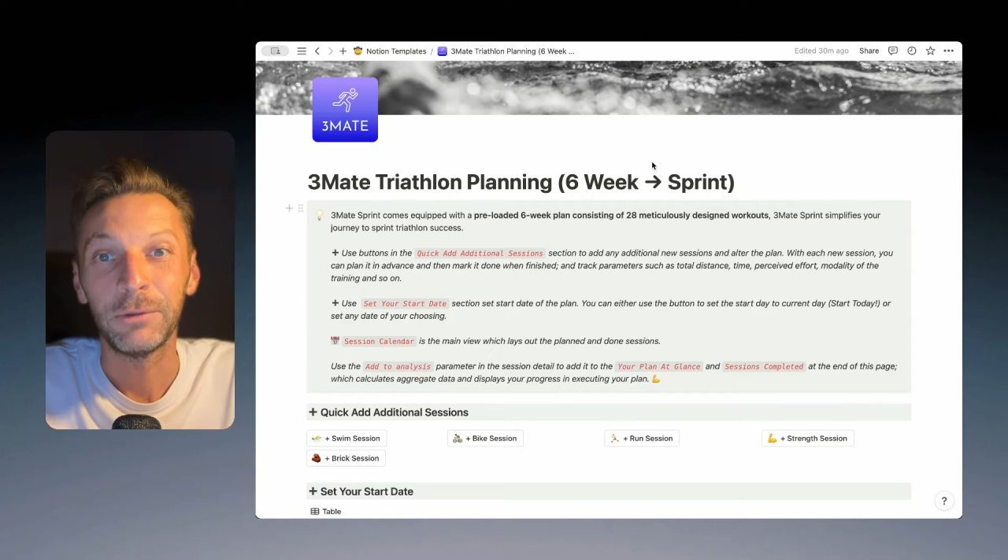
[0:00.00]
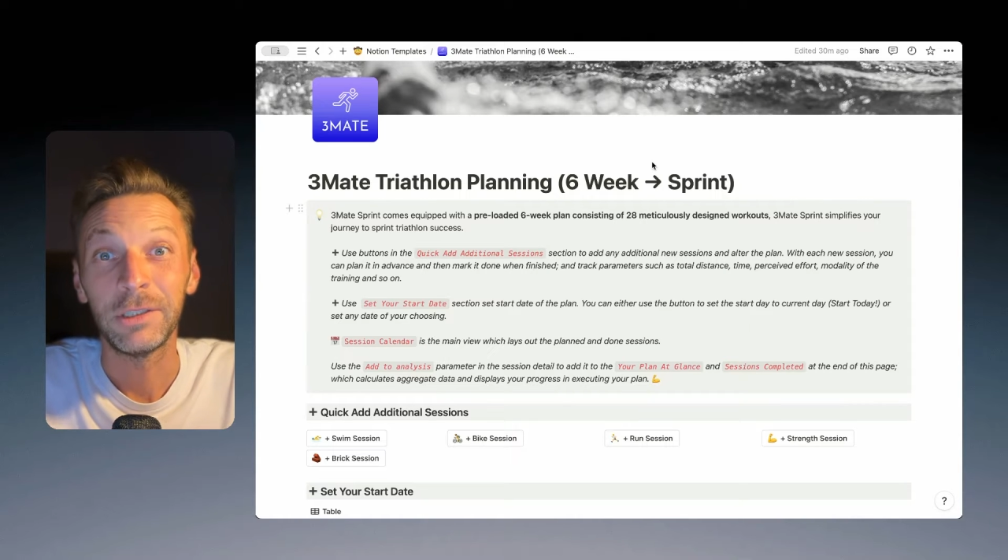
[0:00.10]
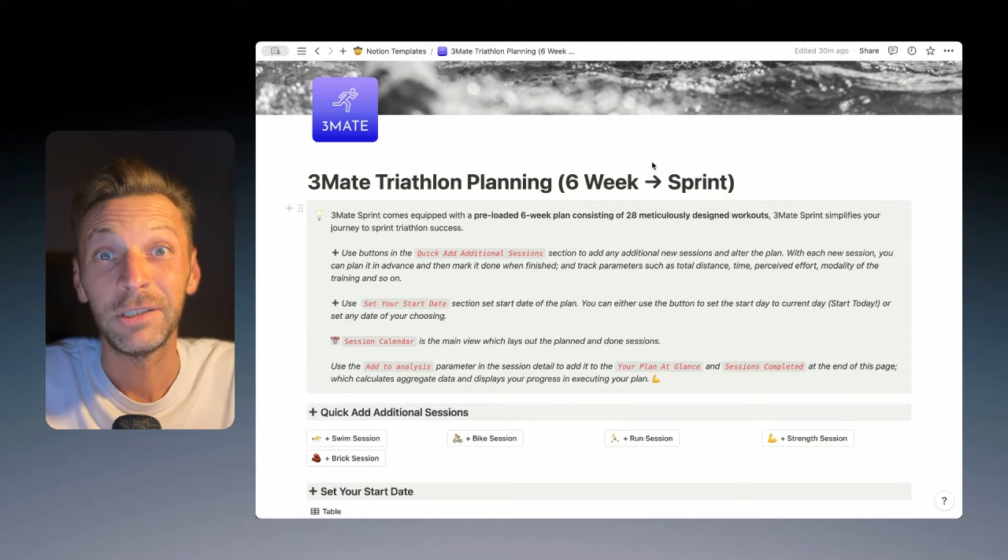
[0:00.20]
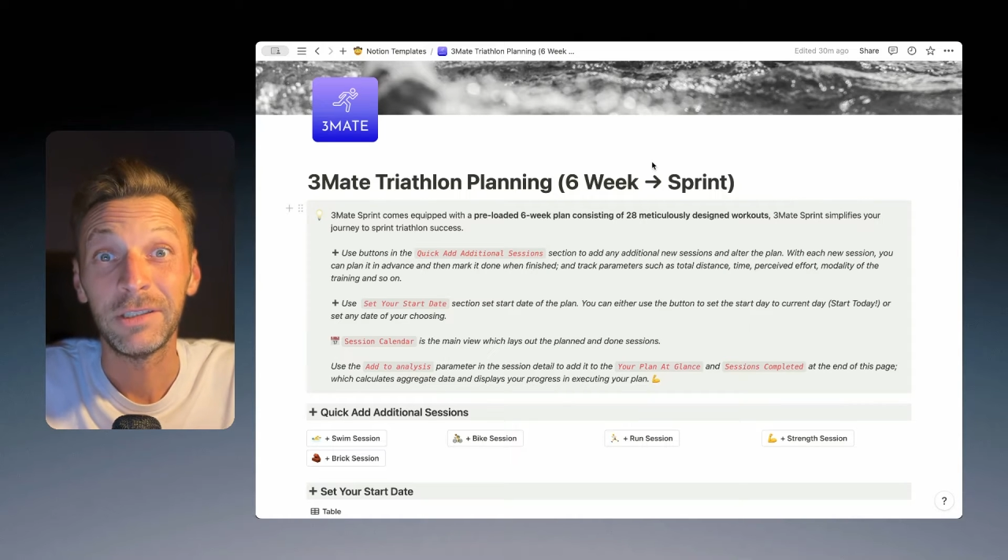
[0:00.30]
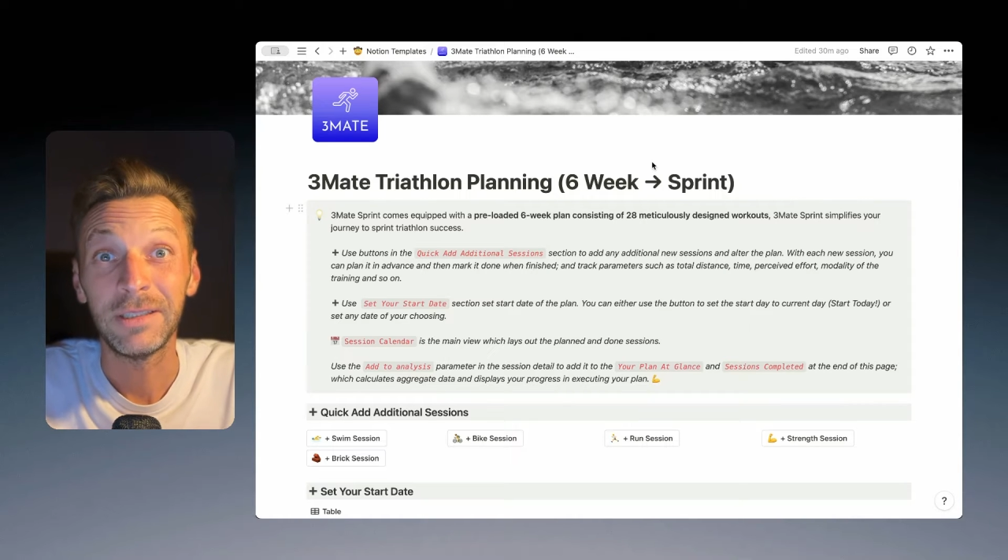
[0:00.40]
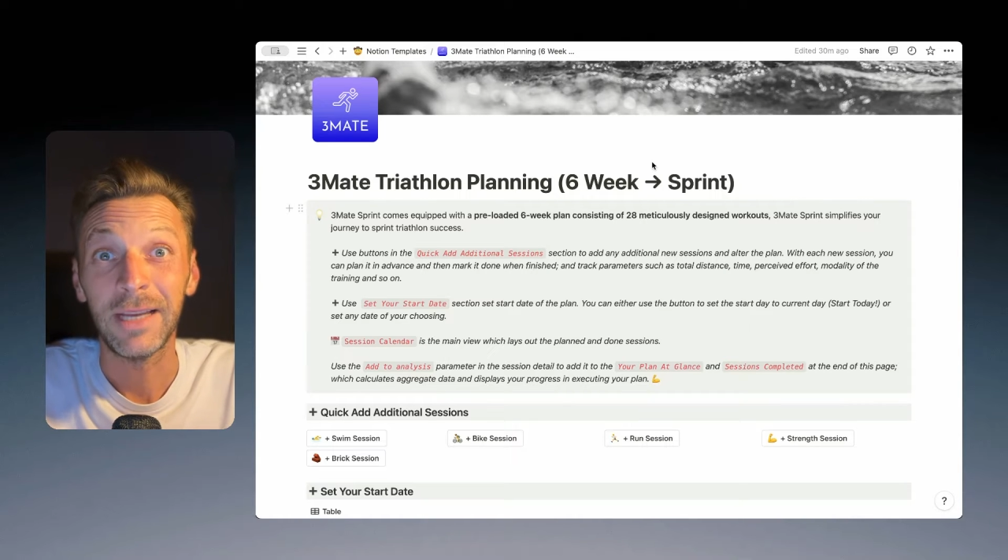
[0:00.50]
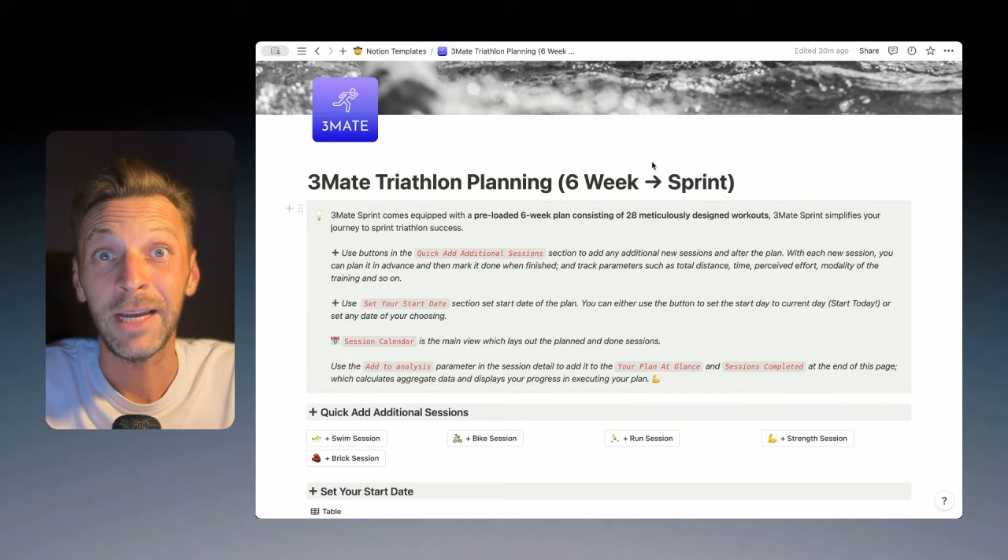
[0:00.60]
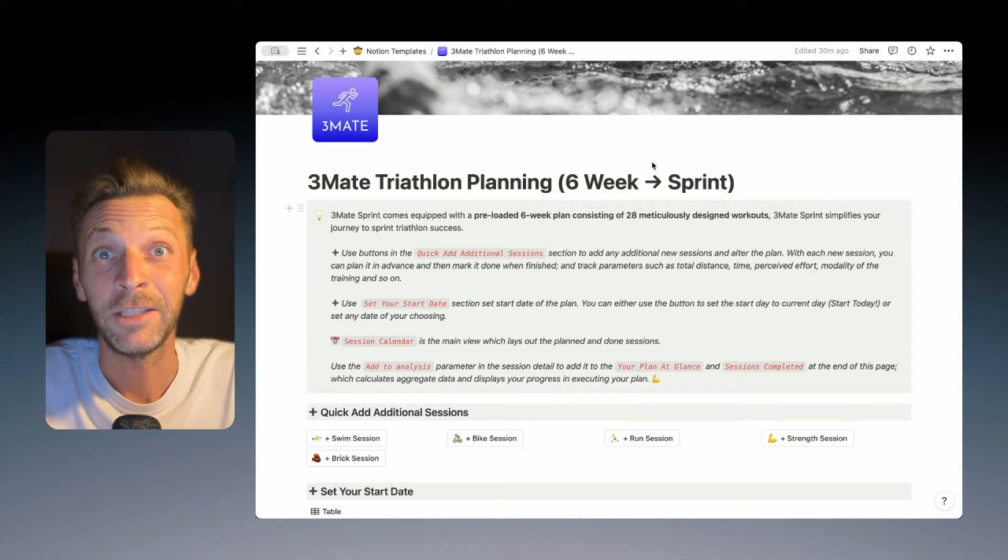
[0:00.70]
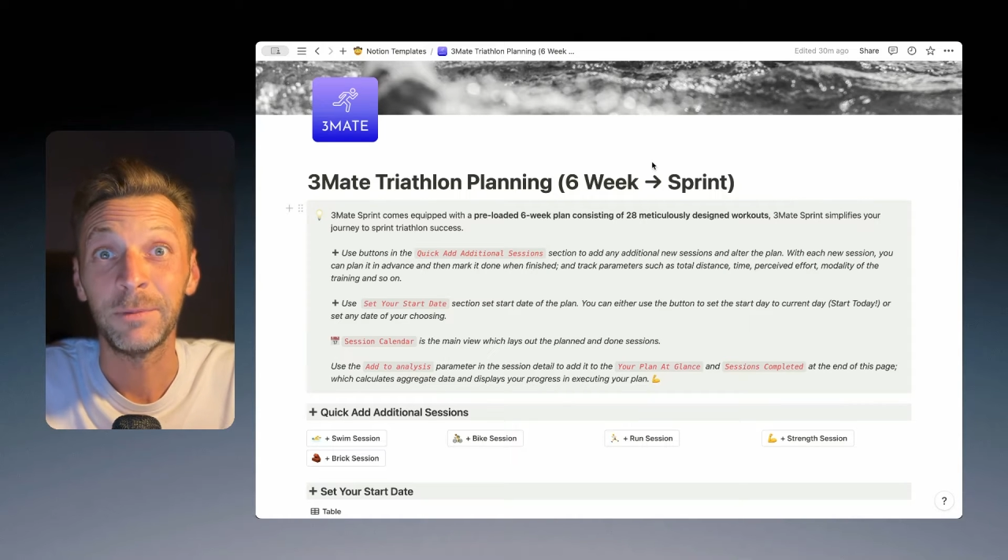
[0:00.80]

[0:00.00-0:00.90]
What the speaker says: which is designed